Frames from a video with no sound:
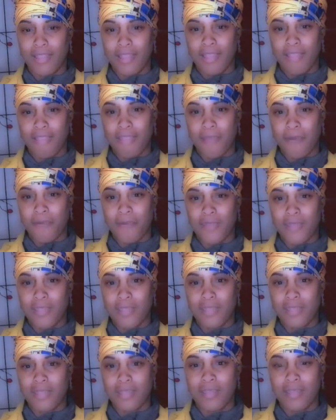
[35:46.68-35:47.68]
that
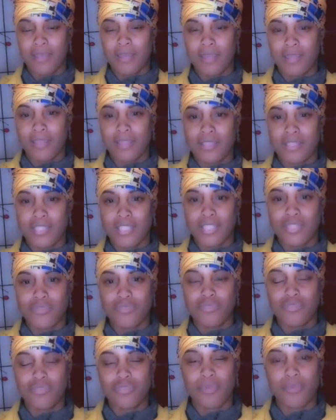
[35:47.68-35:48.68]
we
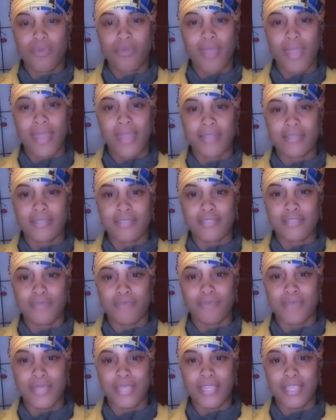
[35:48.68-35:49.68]
continue to practice
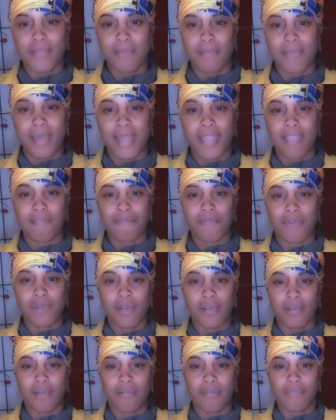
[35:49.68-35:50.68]
being mindful
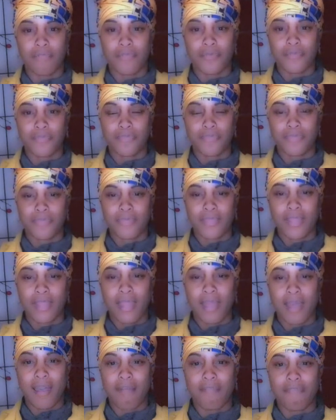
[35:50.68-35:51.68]
of
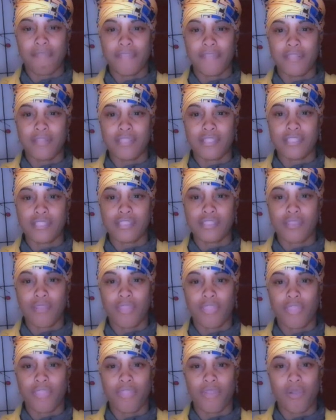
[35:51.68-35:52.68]
our feelings,
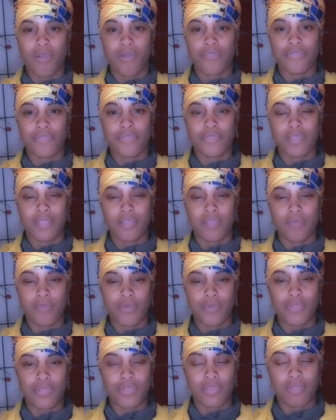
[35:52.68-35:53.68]
thoughts, and
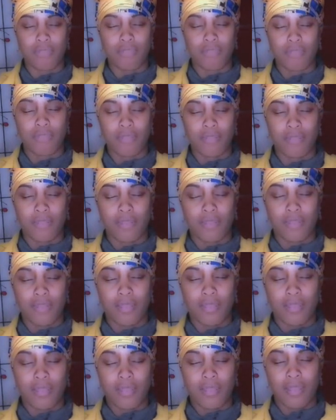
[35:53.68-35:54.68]
emotions,
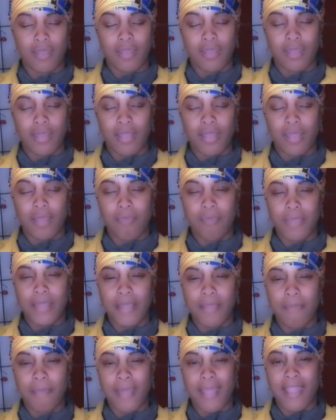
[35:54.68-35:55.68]
and
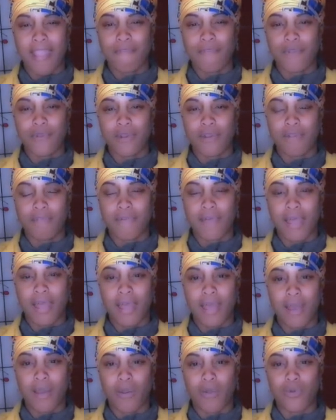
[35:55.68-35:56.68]
being mindful of
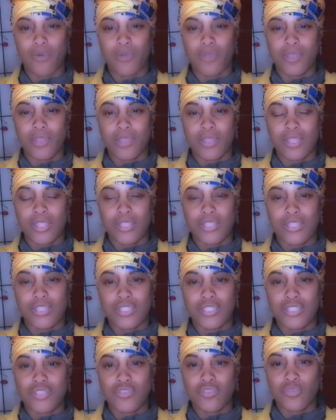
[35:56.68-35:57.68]
how
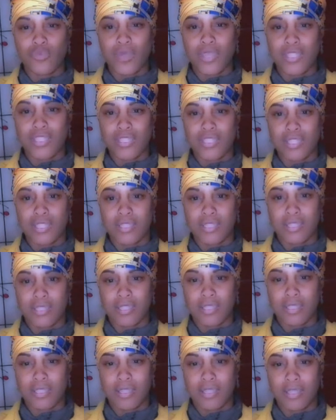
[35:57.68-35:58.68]

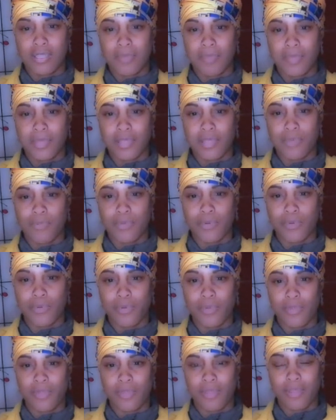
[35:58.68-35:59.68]
situations and people
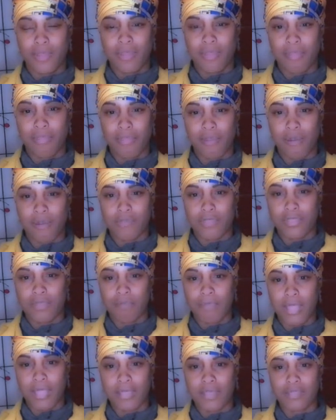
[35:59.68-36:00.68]
and
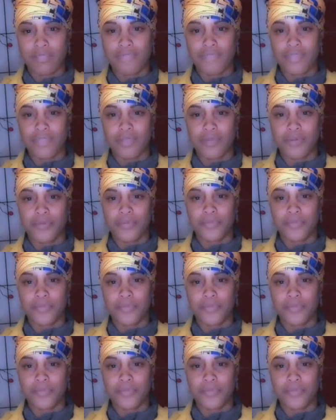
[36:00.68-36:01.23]
thoughts make us feel.